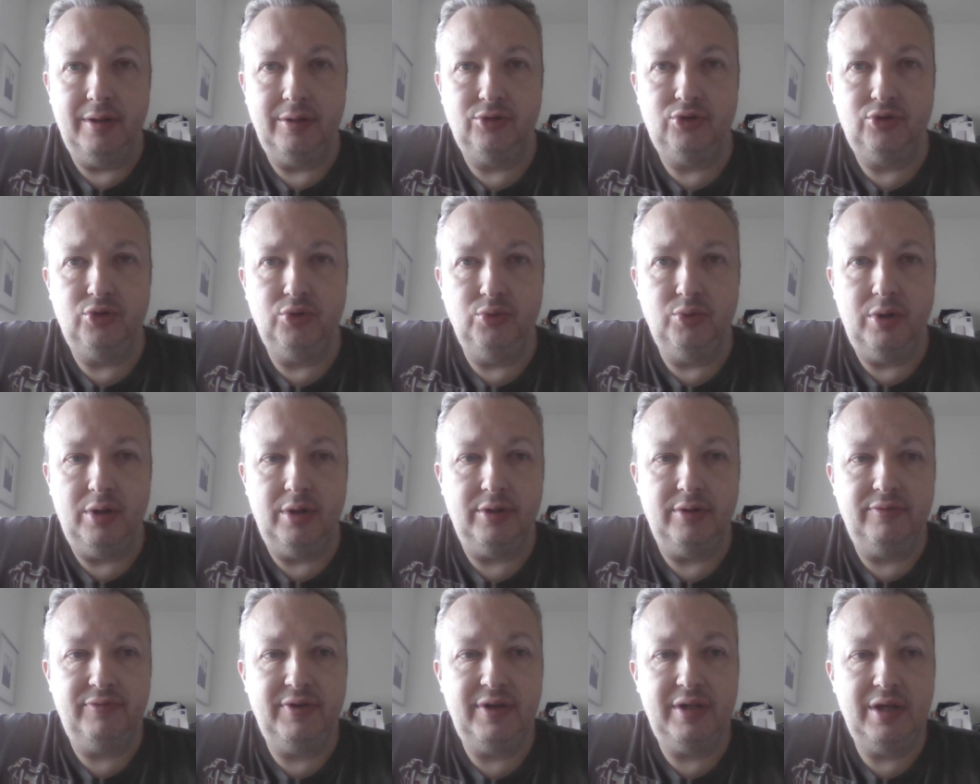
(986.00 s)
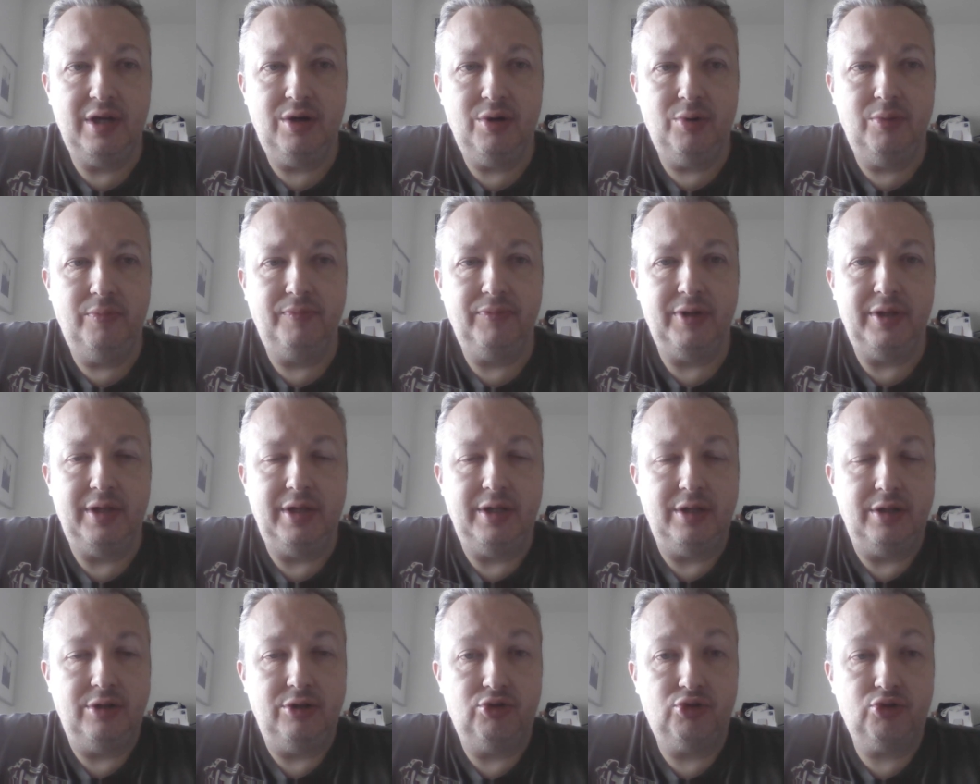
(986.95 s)
to uh, the video in
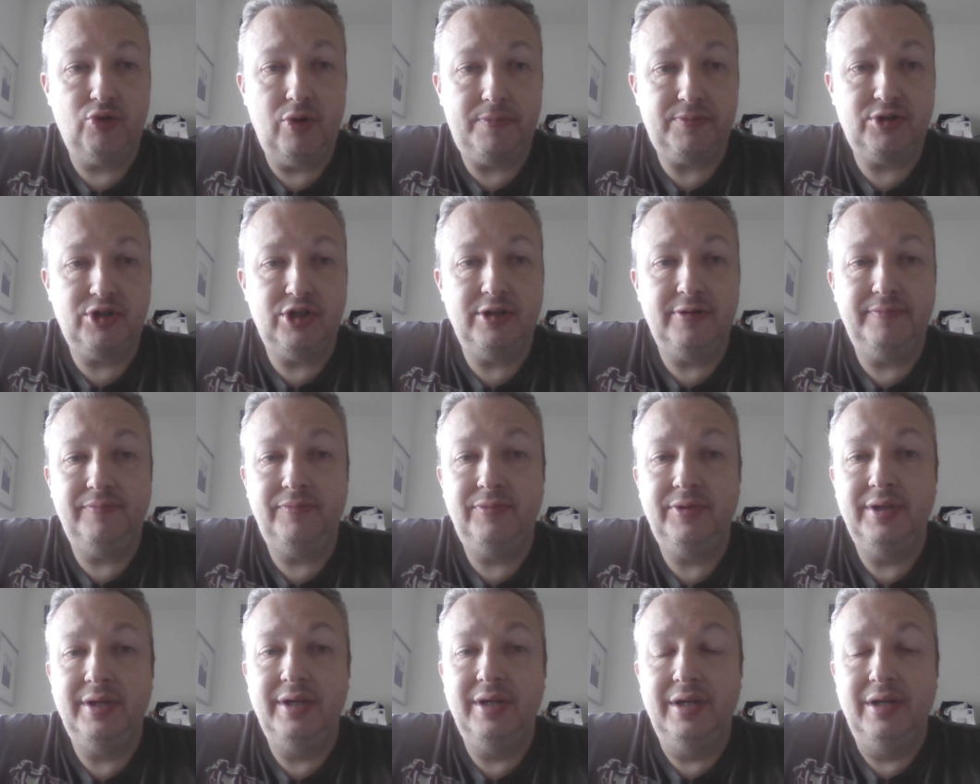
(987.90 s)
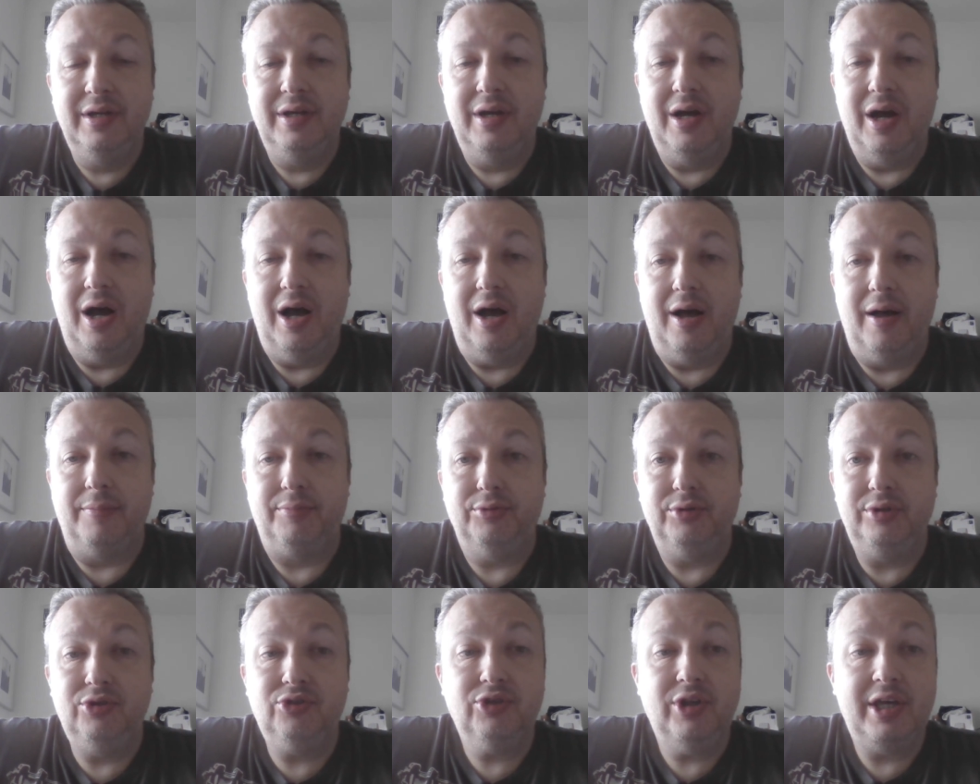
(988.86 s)
the description. Uh,
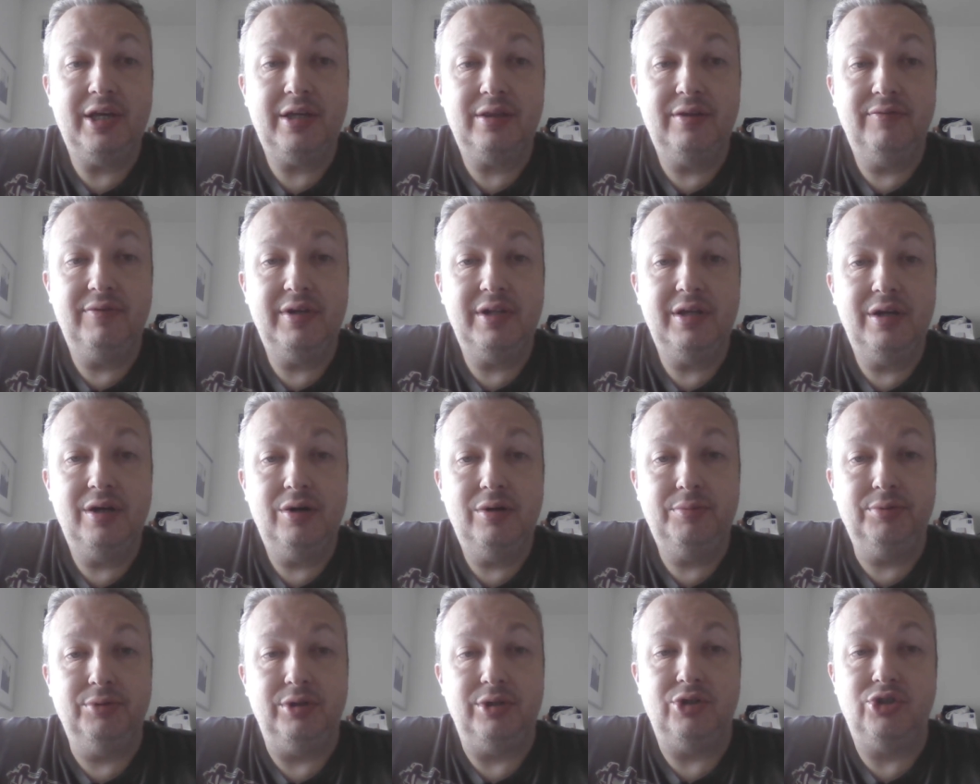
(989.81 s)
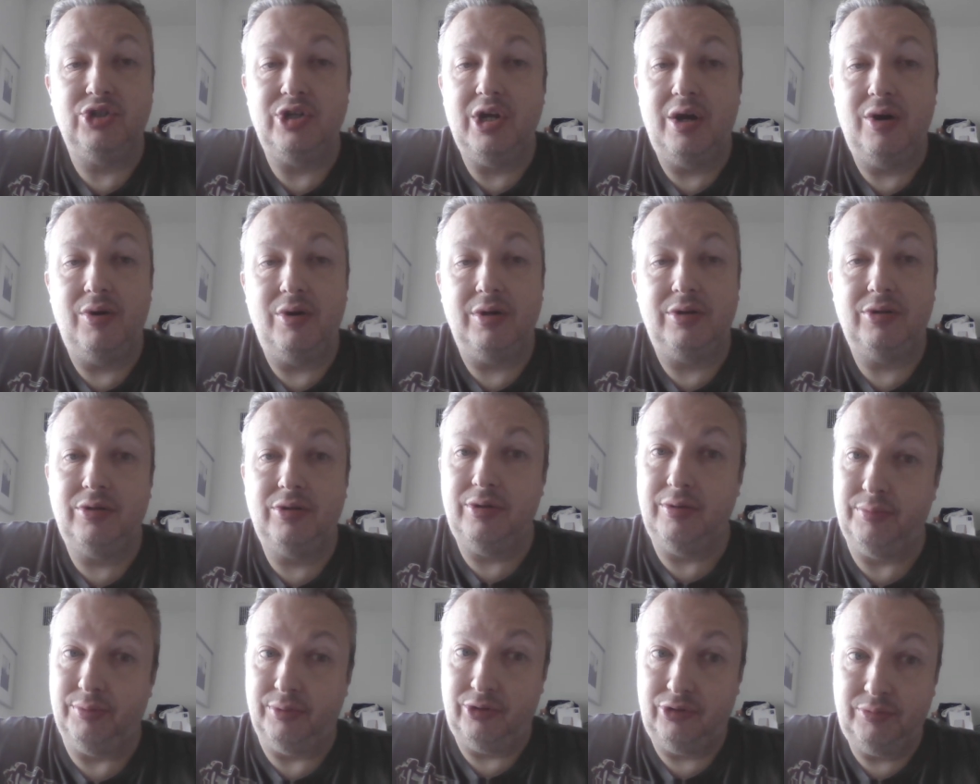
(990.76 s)
please like the video, please share it,
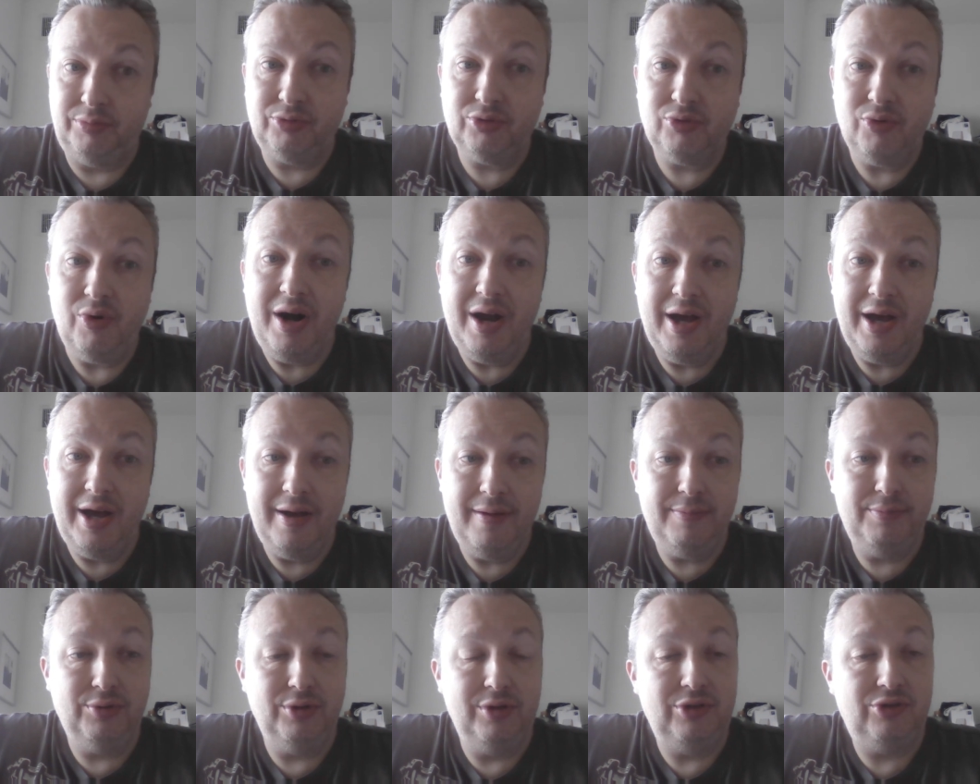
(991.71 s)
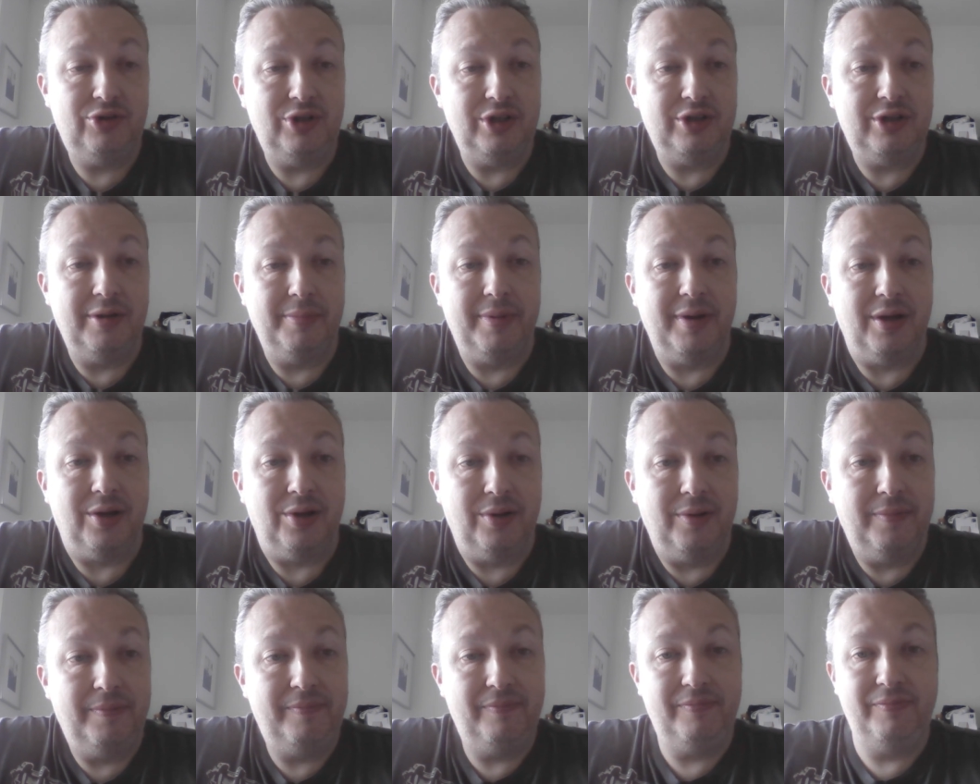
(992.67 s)
please subscribe, please hit the bell.
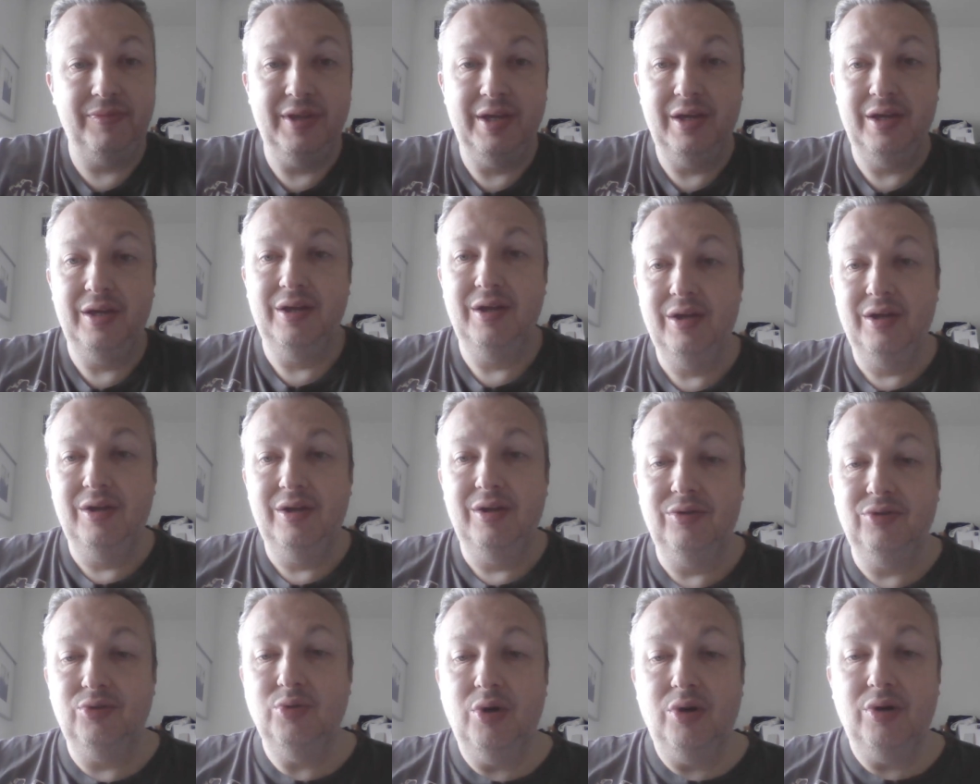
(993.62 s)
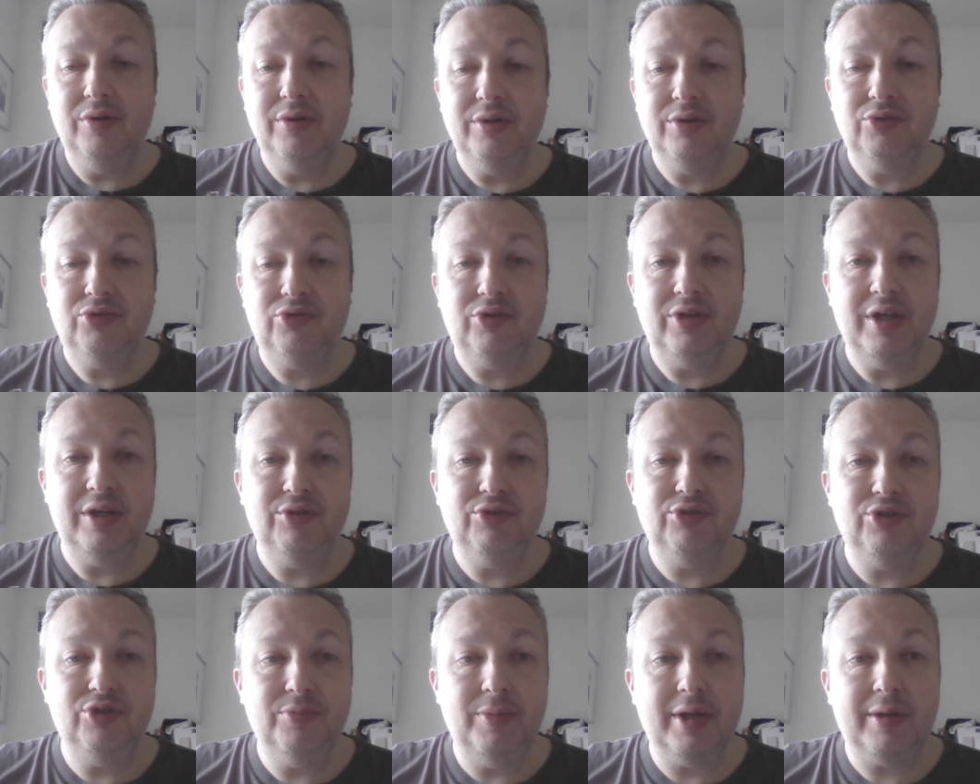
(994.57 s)
Do all those
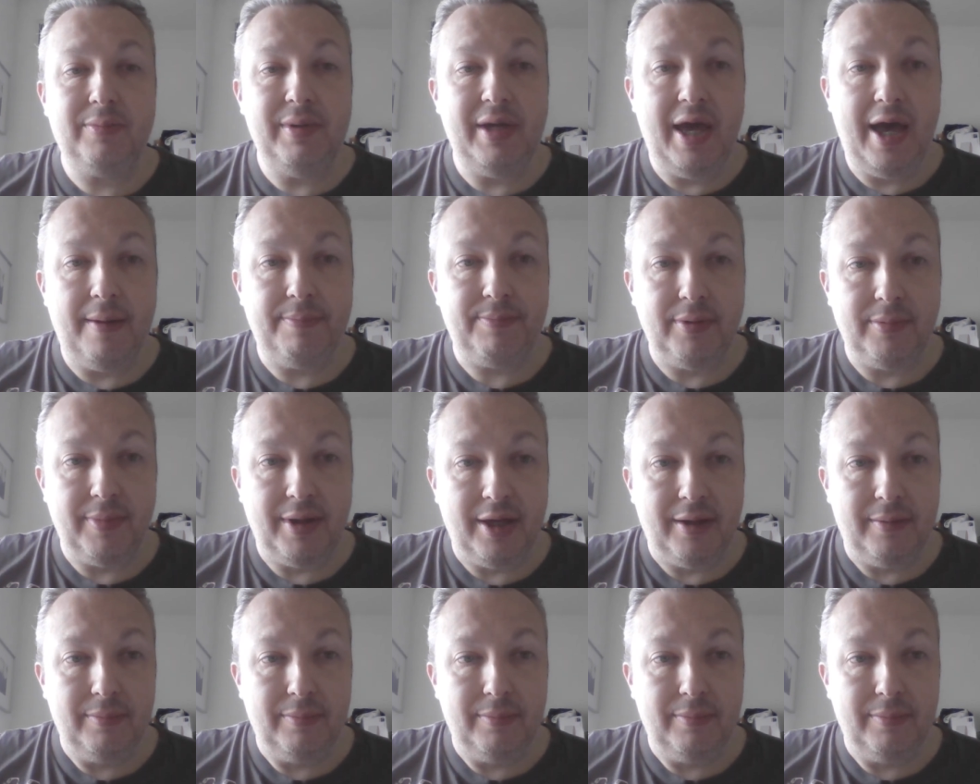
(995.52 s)
things, and you make me a happy man.